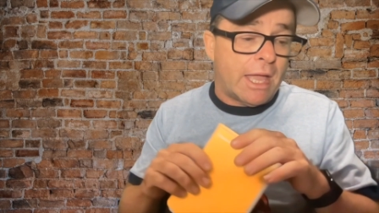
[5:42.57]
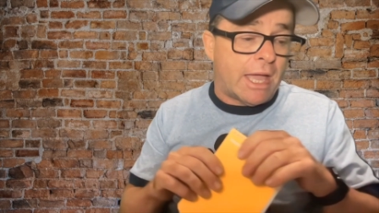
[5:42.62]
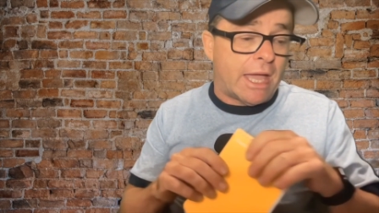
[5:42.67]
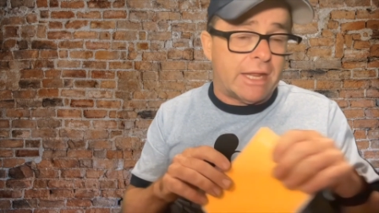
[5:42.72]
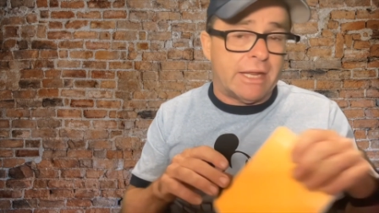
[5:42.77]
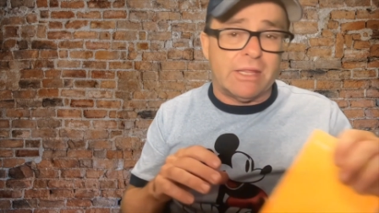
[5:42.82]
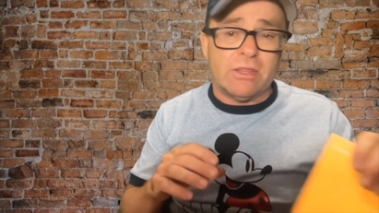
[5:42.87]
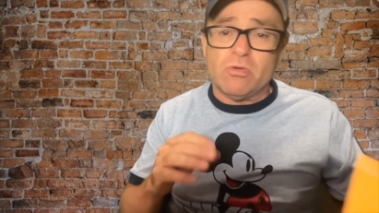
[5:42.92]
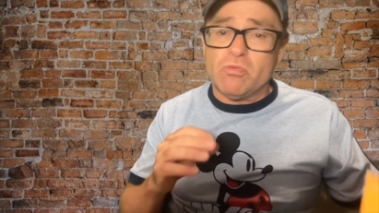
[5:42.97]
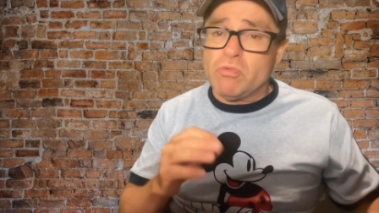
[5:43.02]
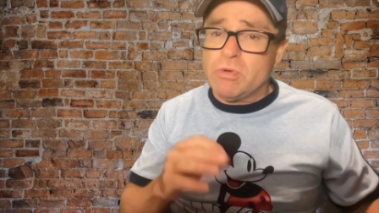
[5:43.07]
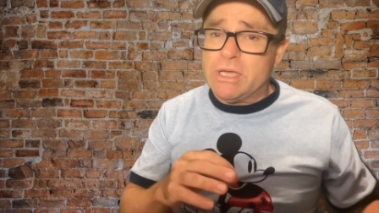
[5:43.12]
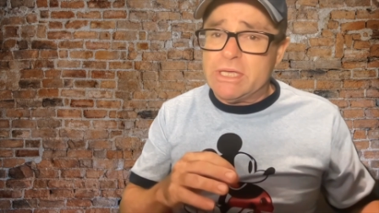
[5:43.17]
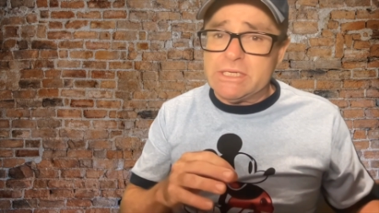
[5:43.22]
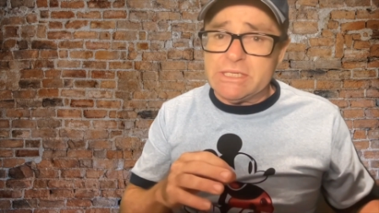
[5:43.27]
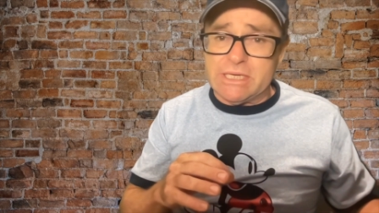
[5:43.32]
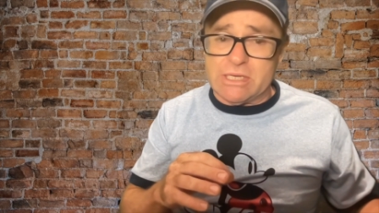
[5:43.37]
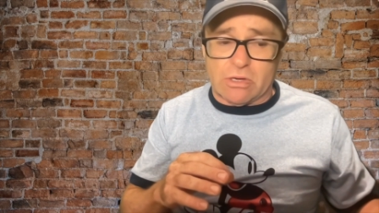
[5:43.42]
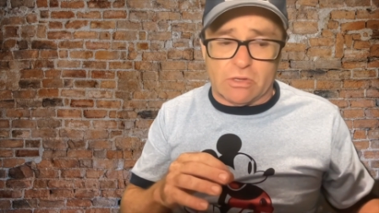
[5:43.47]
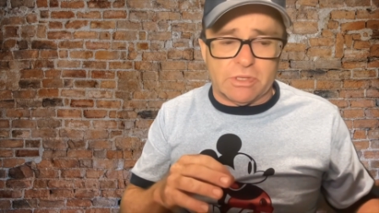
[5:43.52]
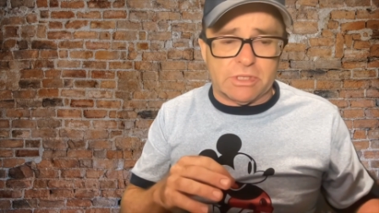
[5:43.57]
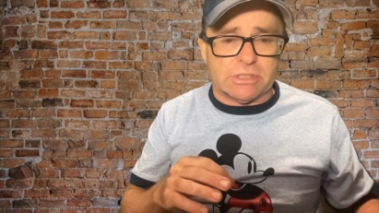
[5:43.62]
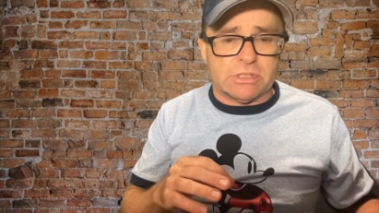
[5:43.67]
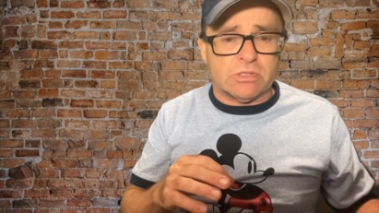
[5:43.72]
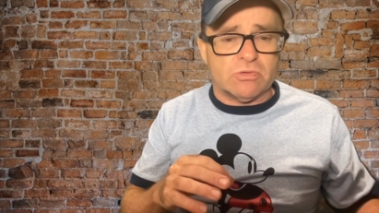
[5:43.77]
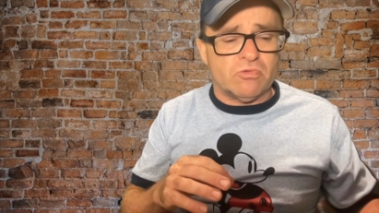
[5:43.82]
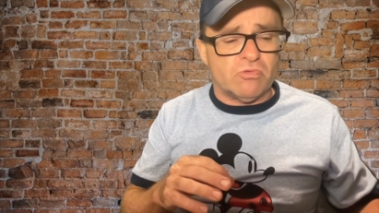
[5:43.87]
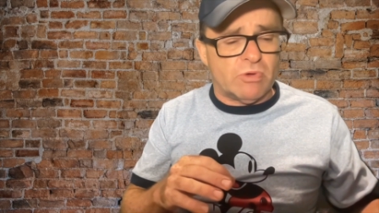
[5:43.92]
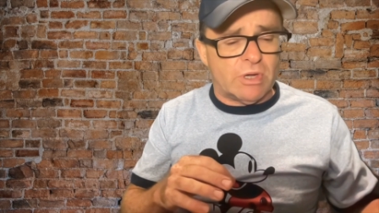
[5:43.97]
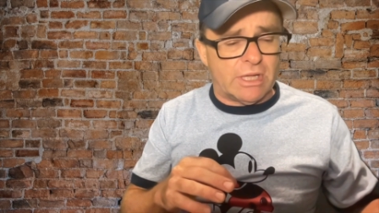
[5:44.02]
and then the reset on this
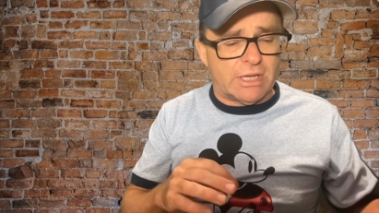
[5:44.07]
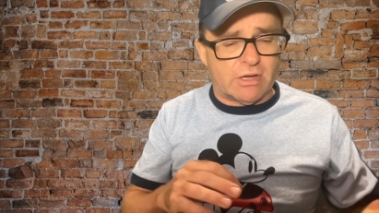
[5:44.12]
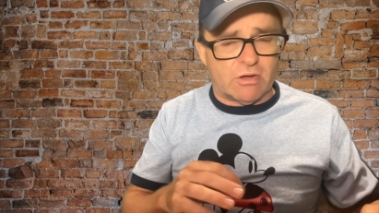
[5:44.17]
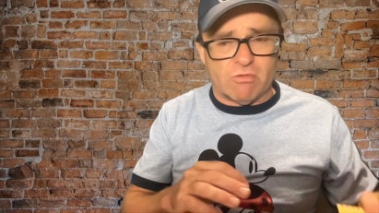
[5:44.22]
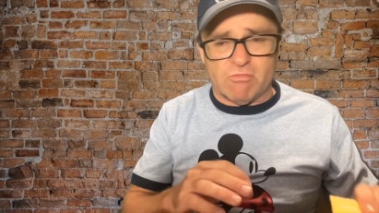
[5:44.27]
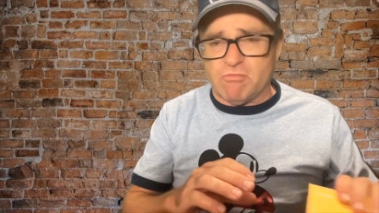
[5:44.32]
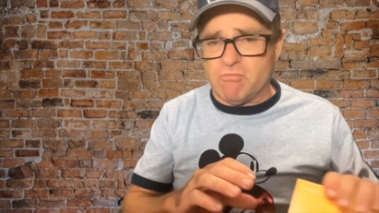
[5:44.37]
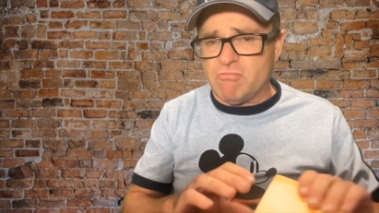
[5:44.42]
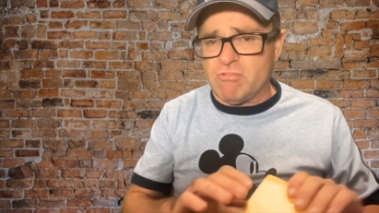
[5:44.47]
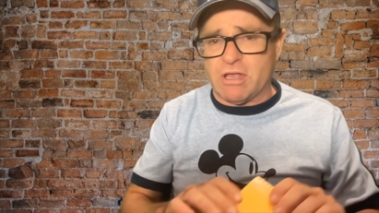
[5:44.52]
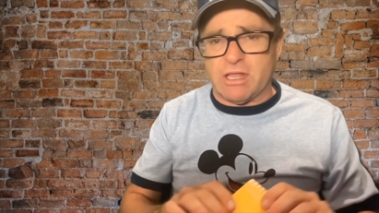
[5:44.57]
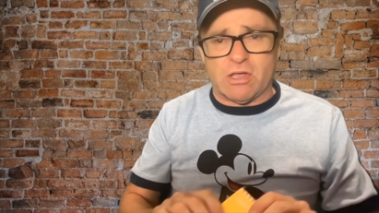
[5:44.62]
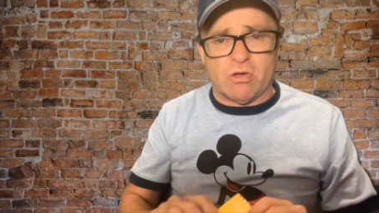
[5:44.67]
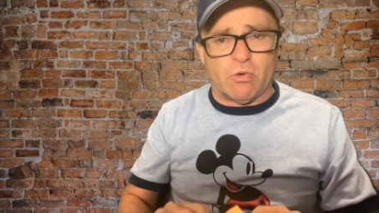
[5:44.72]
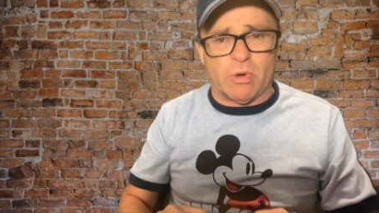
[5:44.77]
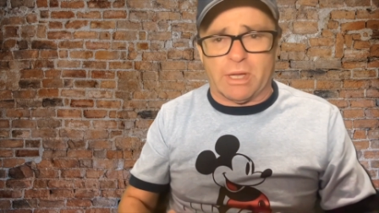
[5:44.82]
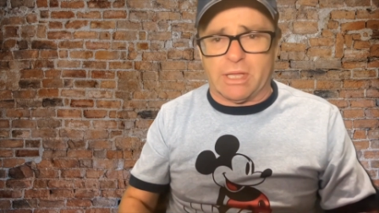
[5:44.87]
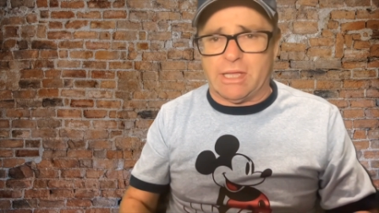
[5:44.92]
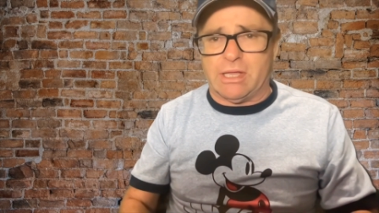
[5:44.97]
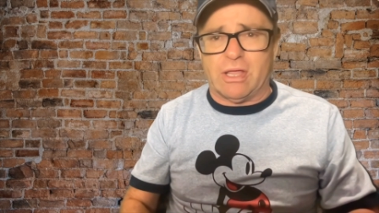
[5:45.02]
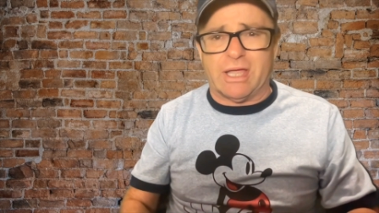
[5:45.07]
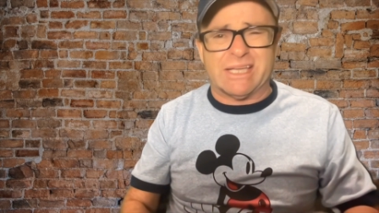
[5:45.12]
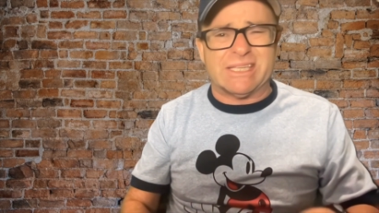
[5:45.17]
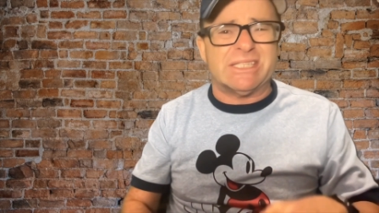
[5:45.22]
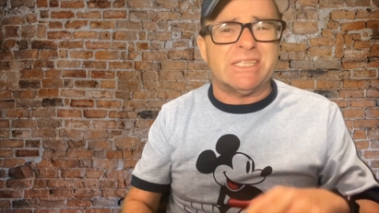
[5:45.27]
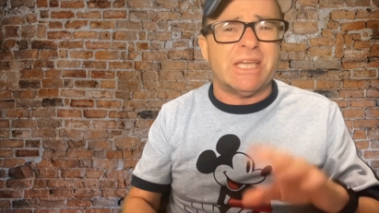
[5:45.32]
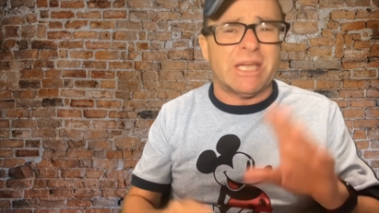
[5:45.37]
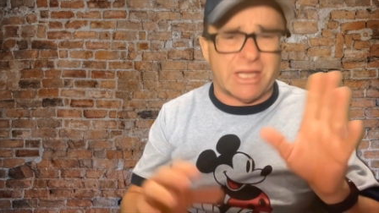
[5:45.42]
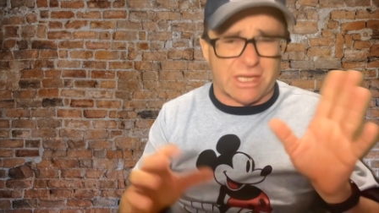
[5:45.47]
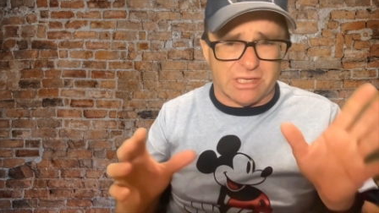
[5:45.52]
is really, really quickly, like
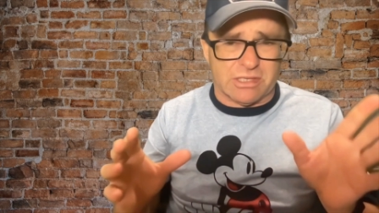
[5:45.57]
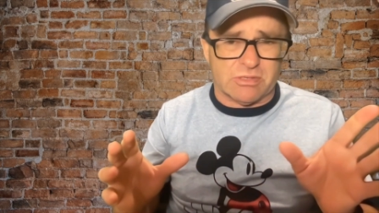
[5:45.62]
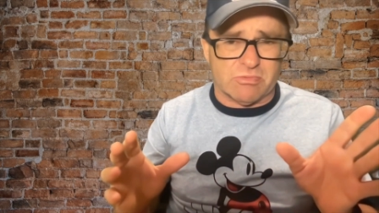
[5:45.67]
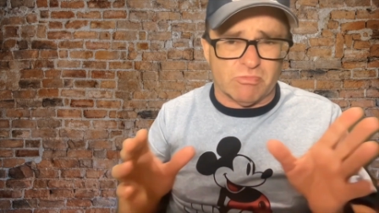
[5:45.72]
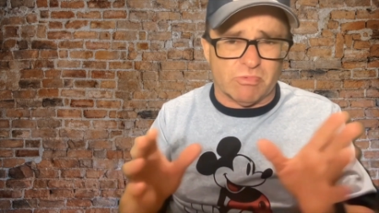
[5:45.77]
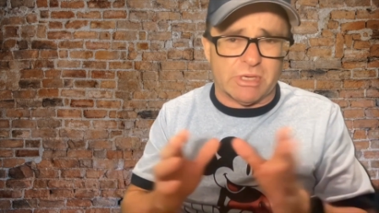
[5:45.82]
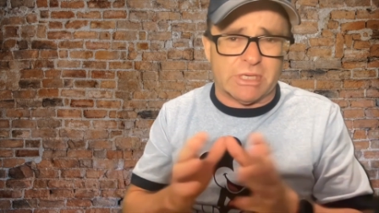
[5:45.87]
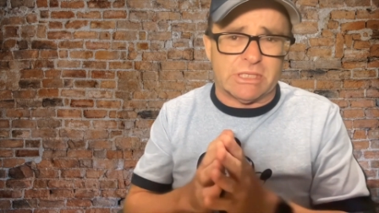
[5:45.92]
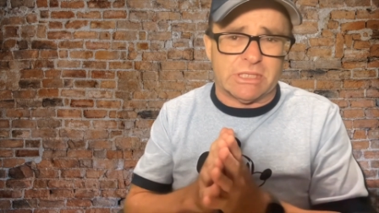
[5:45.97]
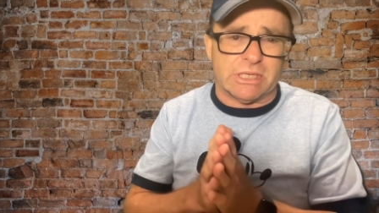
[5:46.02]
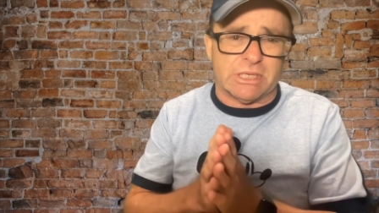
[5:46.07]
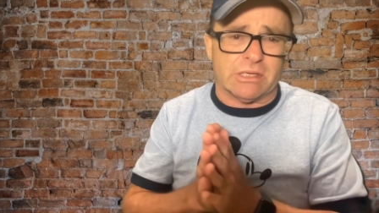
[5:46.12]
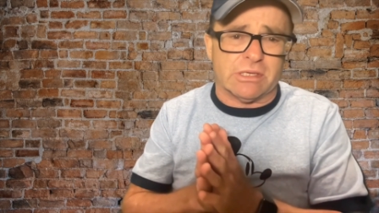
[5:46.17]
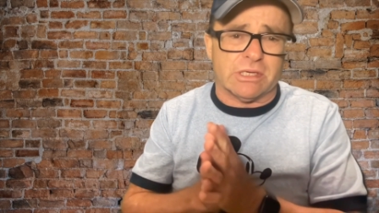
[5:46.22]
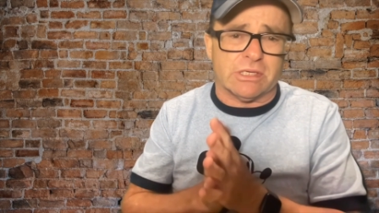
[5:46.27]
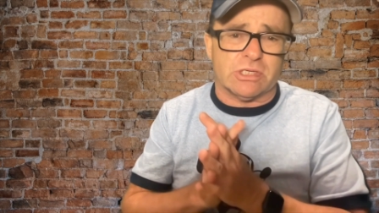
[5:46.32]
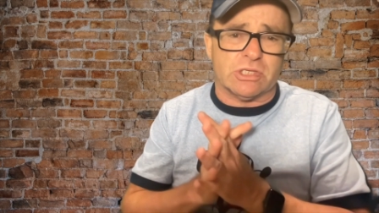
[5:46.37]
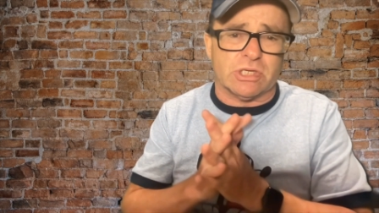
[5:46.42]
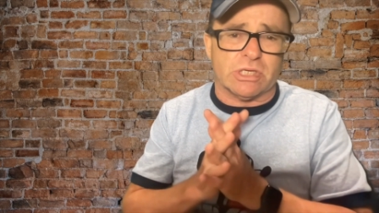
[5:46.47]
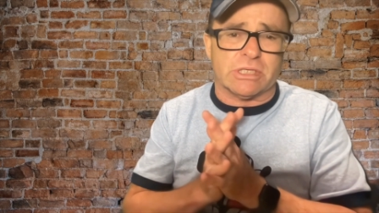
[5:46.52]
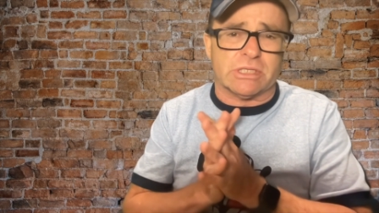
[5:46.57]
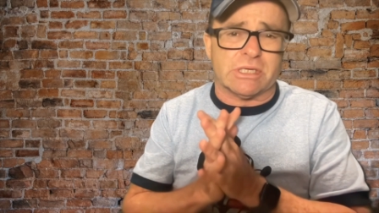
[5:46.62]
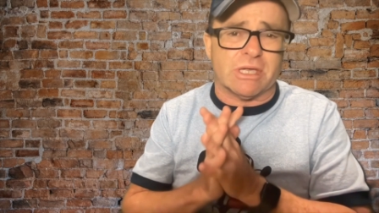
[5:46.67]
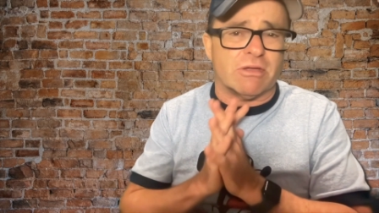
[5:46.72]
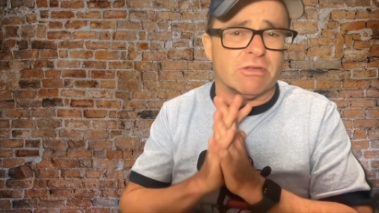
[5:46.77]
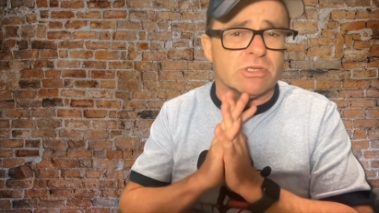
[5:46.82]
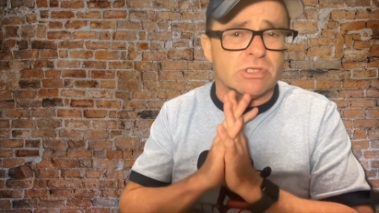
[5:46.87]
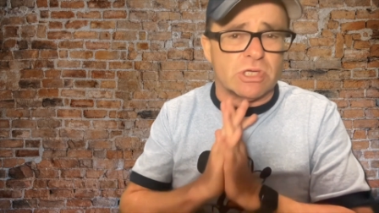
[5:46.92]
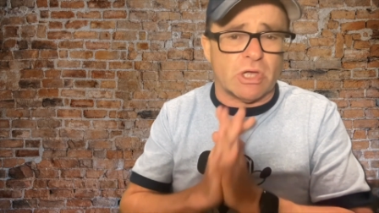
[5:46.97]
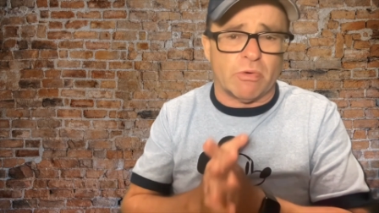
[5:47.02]
seconds reset. It's just
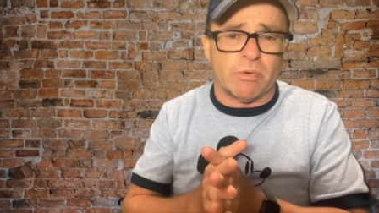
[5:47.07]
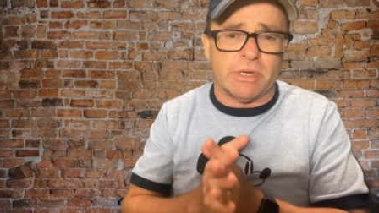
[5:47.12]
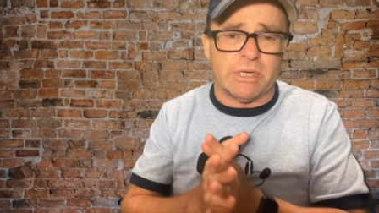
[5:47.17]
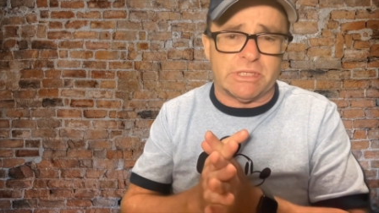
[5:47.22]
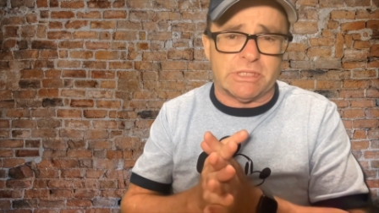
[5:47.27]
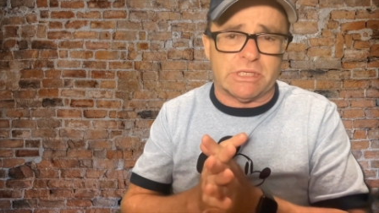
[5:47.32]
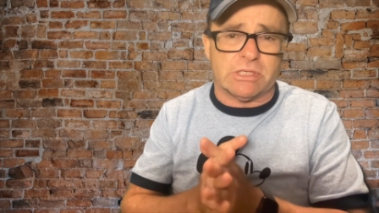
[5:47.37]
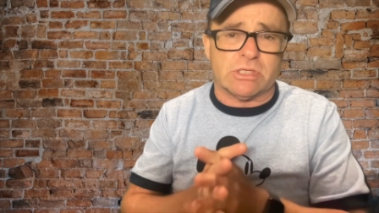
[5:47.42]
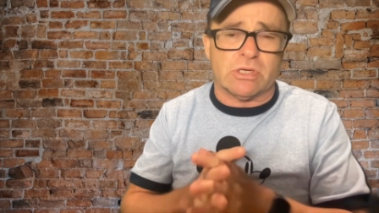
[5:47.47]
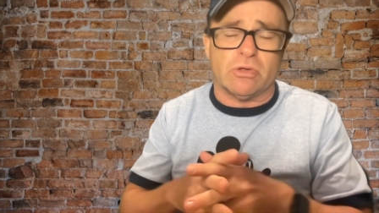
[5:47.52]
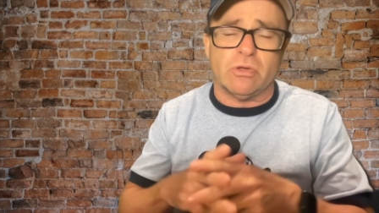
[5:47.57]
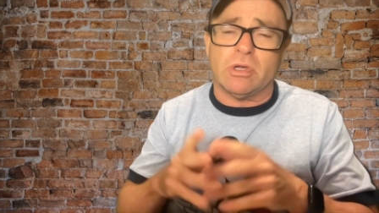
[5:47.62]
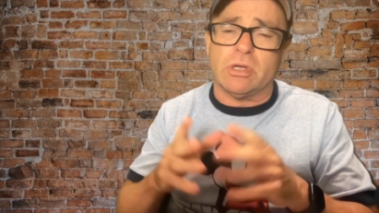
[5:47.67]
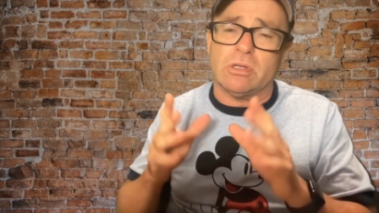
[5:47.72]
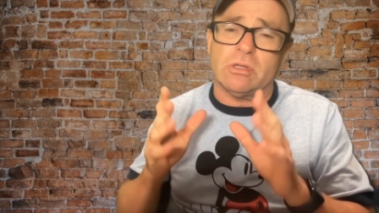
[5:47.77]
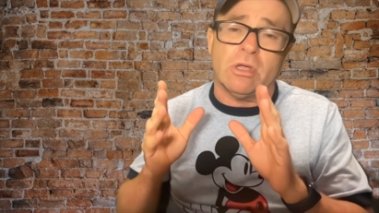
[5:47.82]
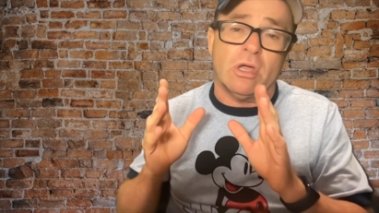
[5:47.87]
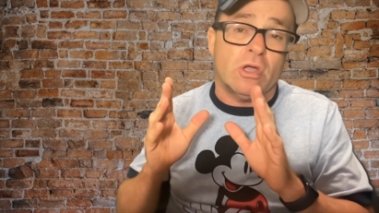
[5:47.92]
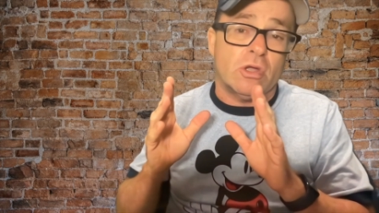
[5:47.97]
so easy. So you can